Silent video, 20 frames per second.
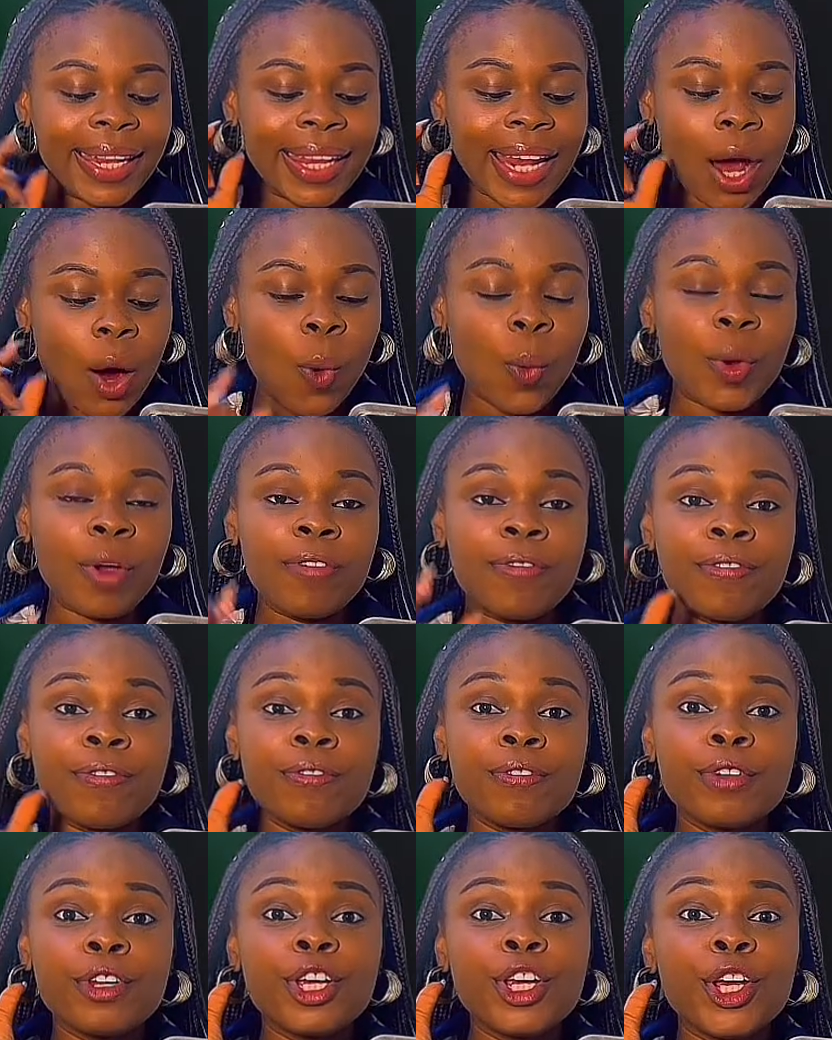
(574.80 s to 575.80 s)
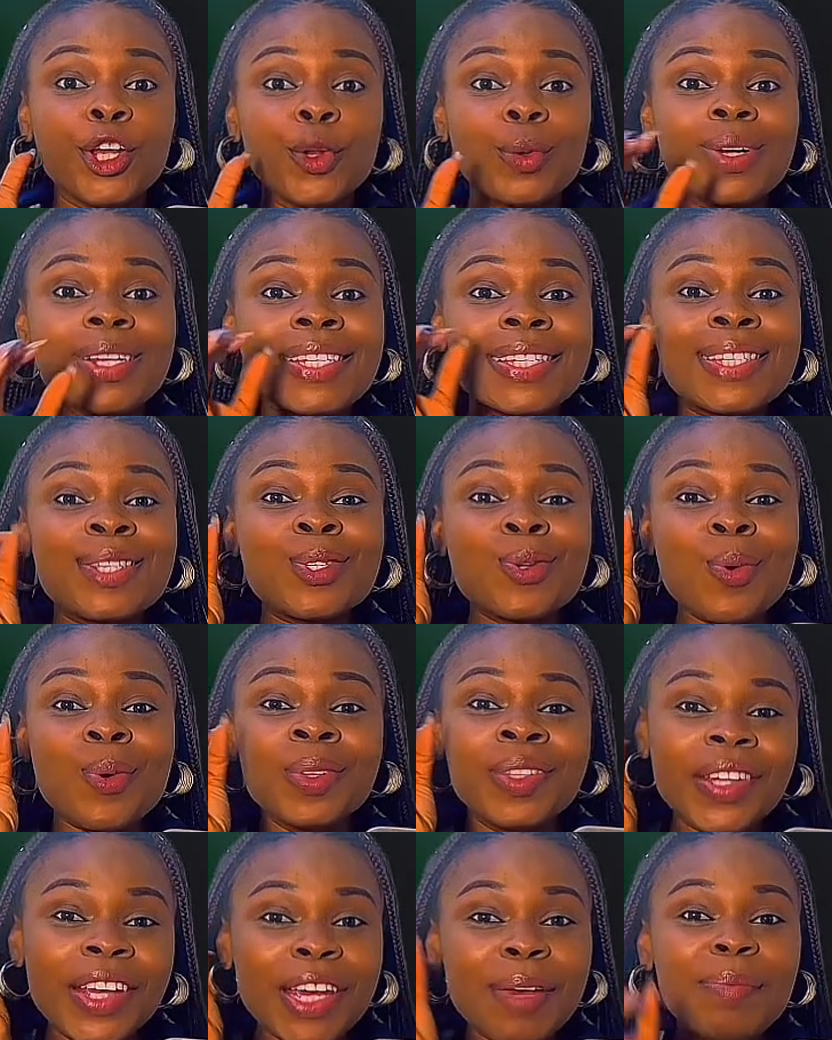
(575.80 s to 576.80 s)
now we've
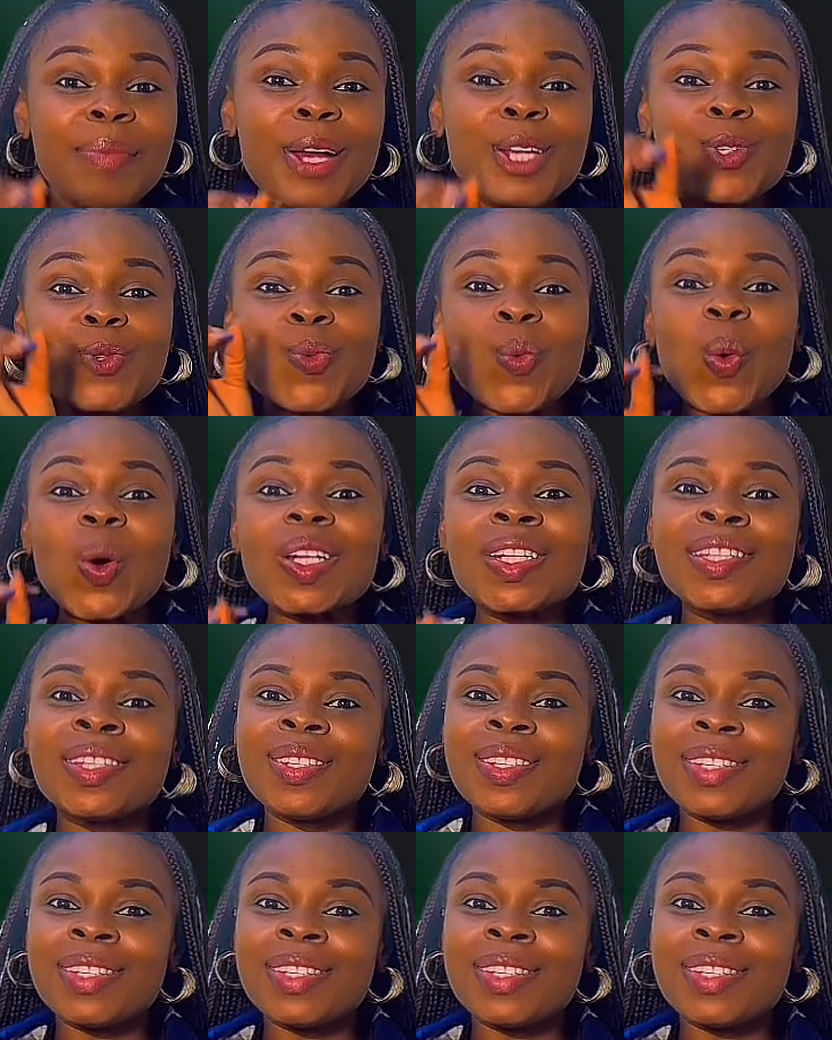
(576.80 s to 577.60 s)
told the image what to